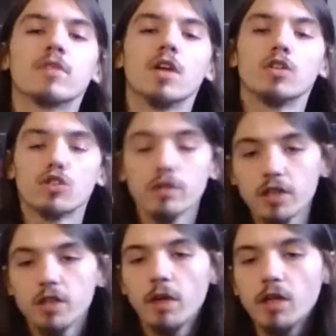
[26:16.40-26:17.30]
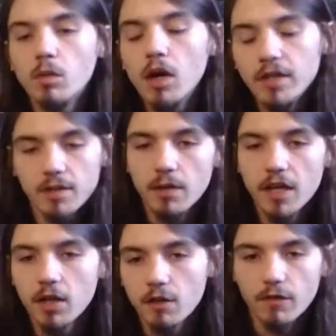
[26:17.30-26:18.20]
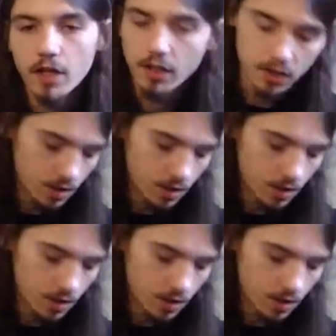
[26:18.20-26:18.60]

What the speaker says: True thing, what you want is an interface.